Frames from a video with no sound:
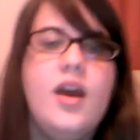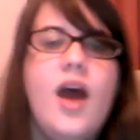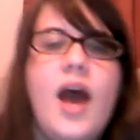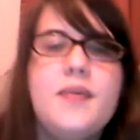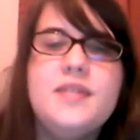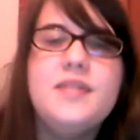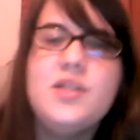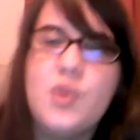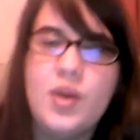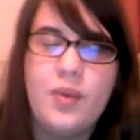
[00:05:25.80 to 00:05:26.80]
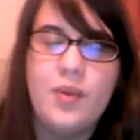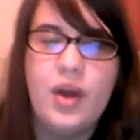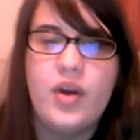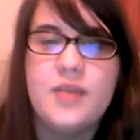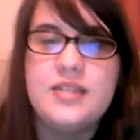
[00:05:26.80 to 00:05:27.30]
Abstinence-only
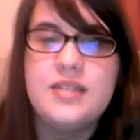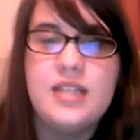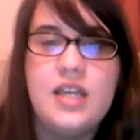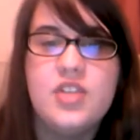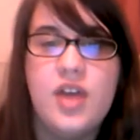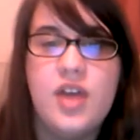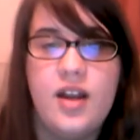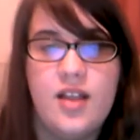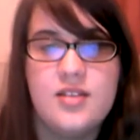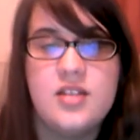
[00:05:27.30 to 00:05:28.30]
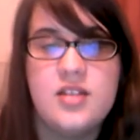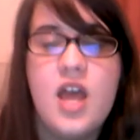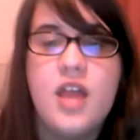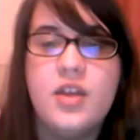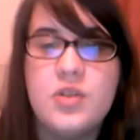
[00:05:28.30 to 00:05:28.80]
programs teach adolescents
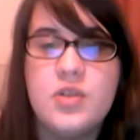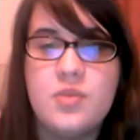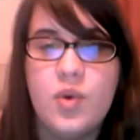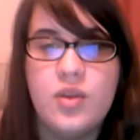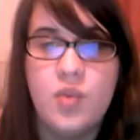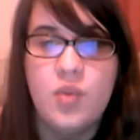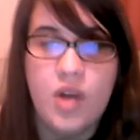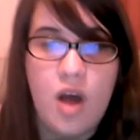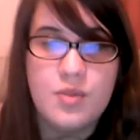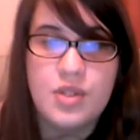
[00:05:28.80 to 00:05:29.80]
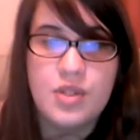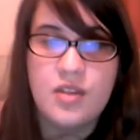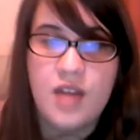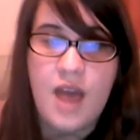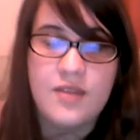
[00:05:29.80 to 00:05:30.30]
there is more than one option
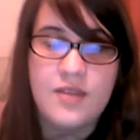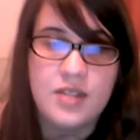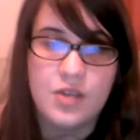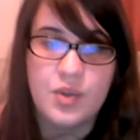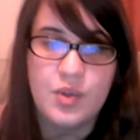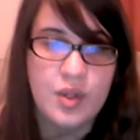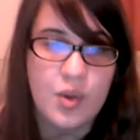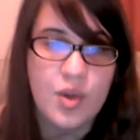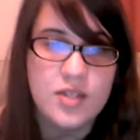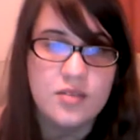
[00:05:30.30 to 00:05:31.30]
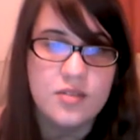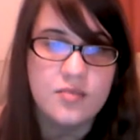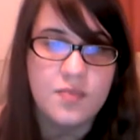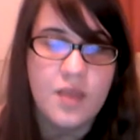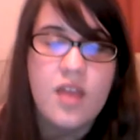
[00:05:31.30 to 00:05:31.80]
than having sexual intercourse.
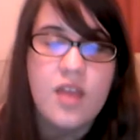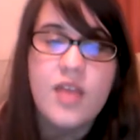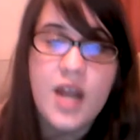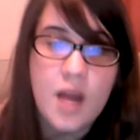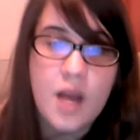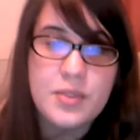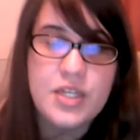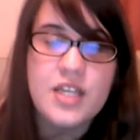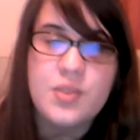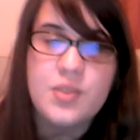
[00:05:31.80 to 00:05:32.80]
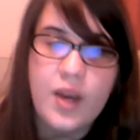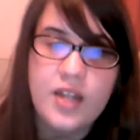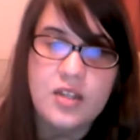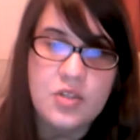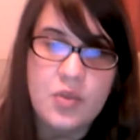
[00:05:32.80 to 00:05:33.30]
That option is
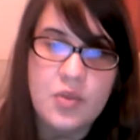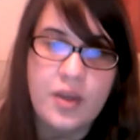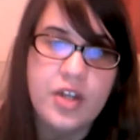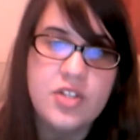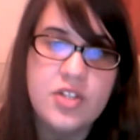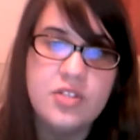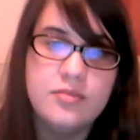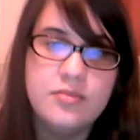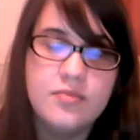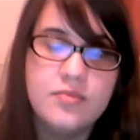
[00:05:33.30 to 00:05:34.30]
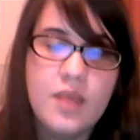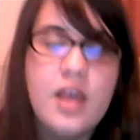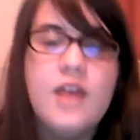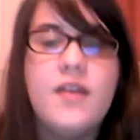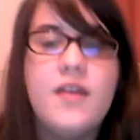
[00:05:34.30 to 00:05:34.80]
waiting until marriage.
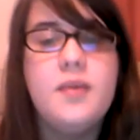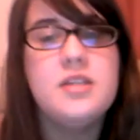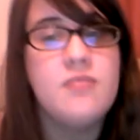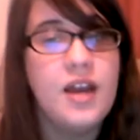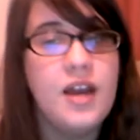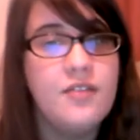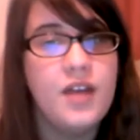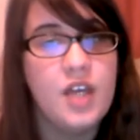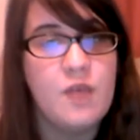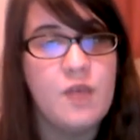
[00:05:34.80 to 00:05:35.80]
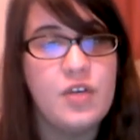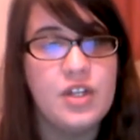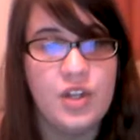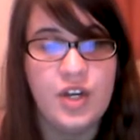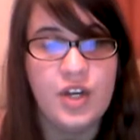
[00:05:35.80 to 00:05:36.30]
Families might find comfort
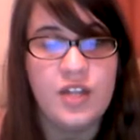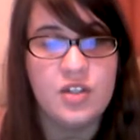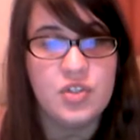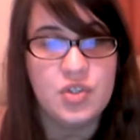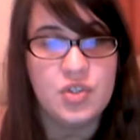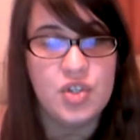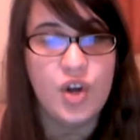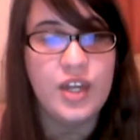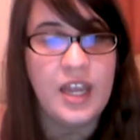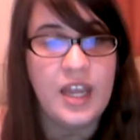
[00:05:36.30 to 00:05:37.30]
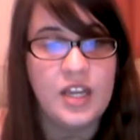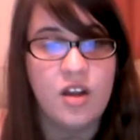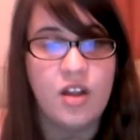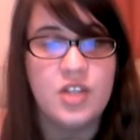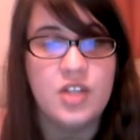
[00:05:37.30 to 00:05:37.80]
in learning their children are gaining
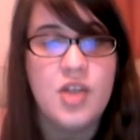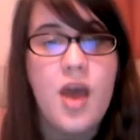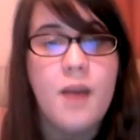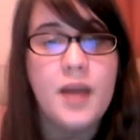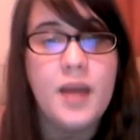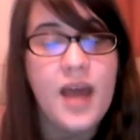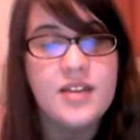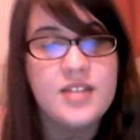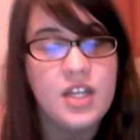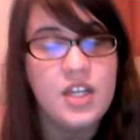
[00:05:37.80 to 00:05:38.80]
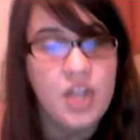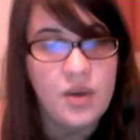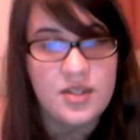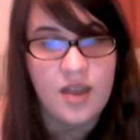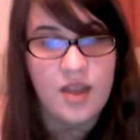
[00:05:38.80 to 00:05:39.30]
knowledge about how to say no
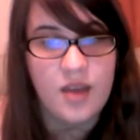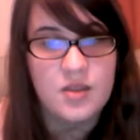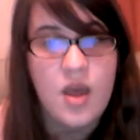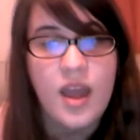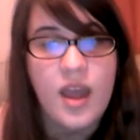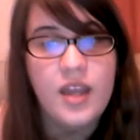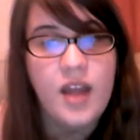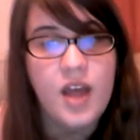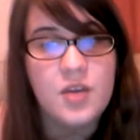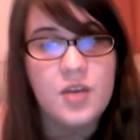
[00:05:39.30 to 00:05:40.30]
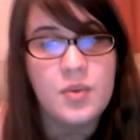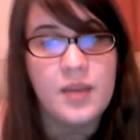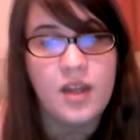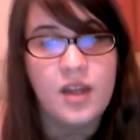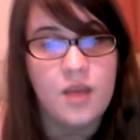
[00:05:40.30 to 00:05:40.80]
to sex and how to
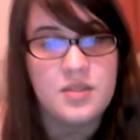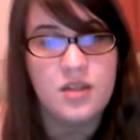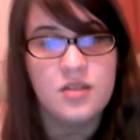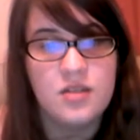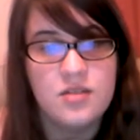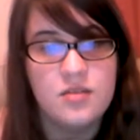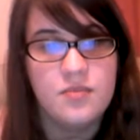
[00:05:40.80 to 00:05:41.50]
remain abstinent.